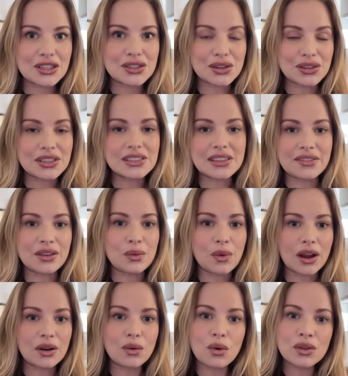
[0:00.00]
Sony
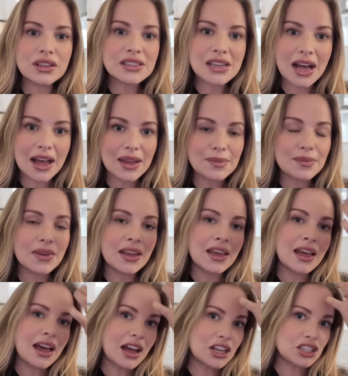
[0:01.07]
ZV-1 all the time.
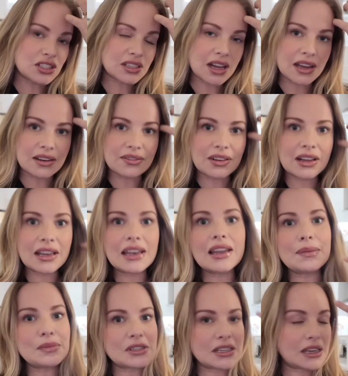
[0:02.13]
I just kind of
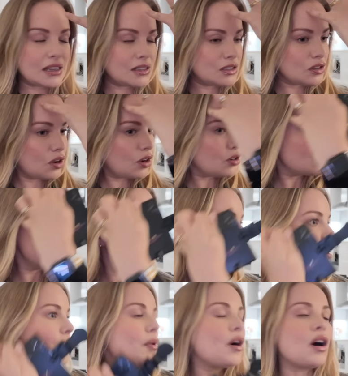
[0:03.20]
clipped it on
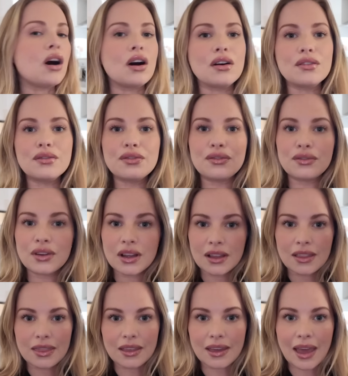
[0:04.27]
top of
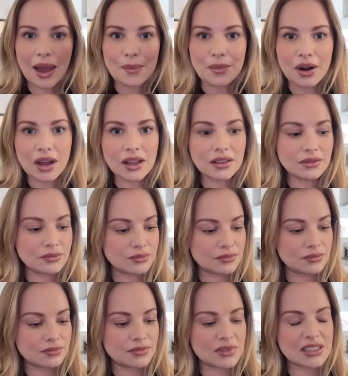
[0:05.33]
the camera.
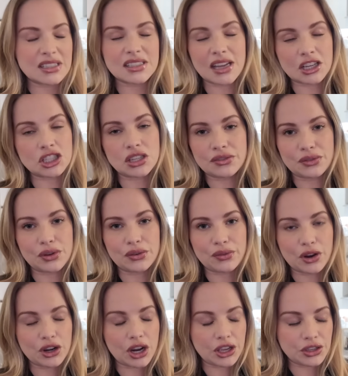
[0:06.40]
This is actually for your
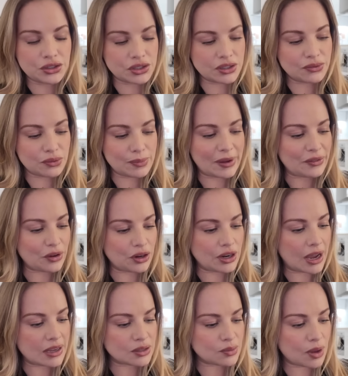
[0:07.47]
phone. I use it for my
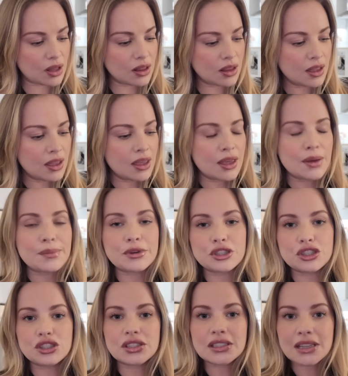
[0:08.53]
phone as well,
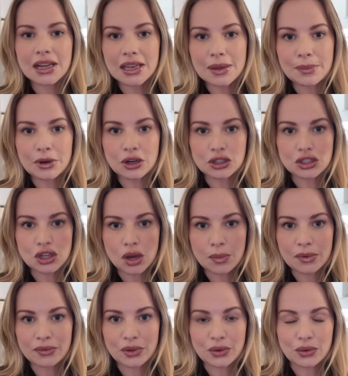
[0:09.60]
but you just clip it on
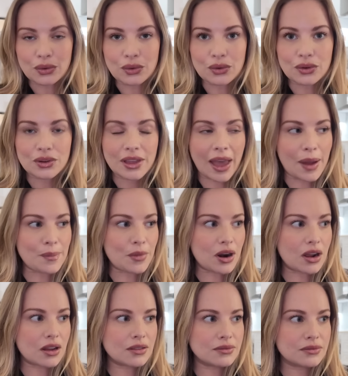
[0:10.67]
top of your
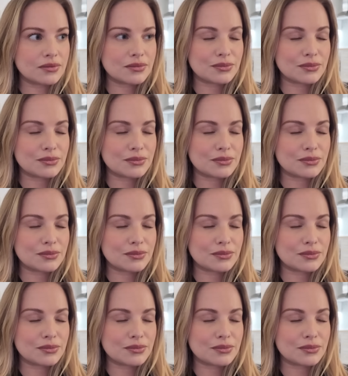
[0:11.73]
camera.